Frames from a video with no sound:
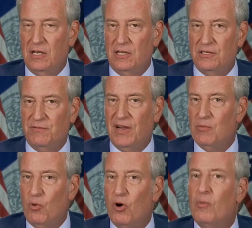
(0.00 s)
to
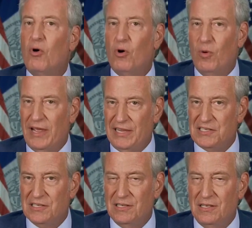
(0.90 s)
find more and more
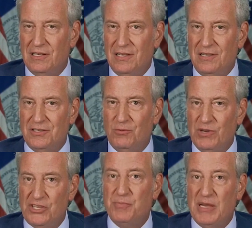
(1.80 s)
ways to
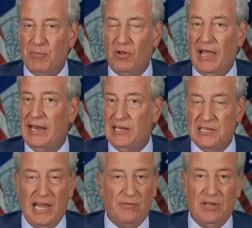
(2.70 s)
reach people, and
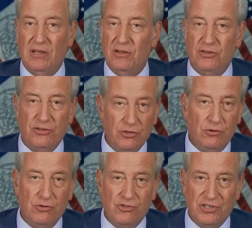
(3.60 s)
it's having a
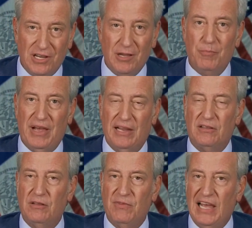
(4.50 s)
huge
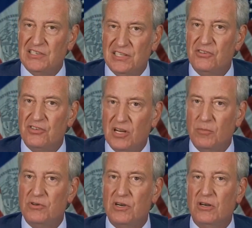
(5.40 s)
impact. The vaccination
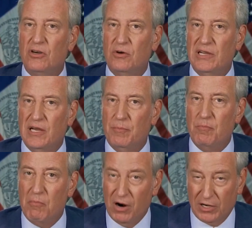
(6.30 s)
numbers are going up
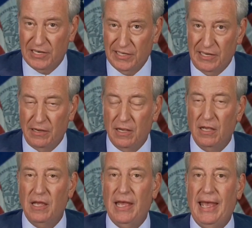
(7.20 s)
markedly.
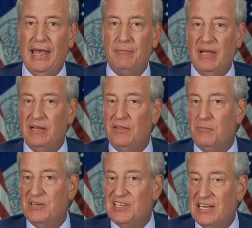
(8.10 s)
And many
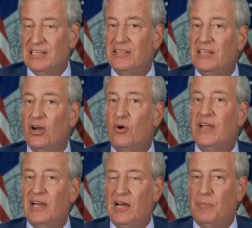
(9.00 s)
they're particularly
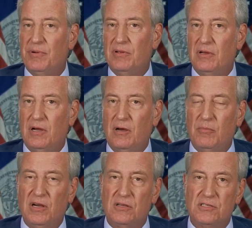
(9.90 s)
going up
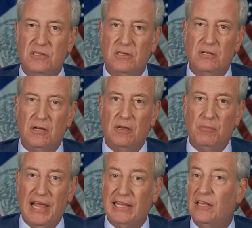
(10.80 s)
amongst uh,
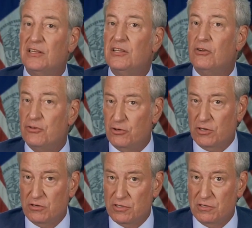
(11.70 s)
black and Latino New
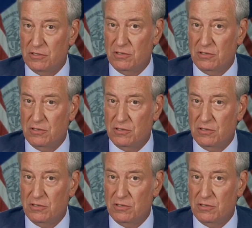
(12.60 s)
Yorkers.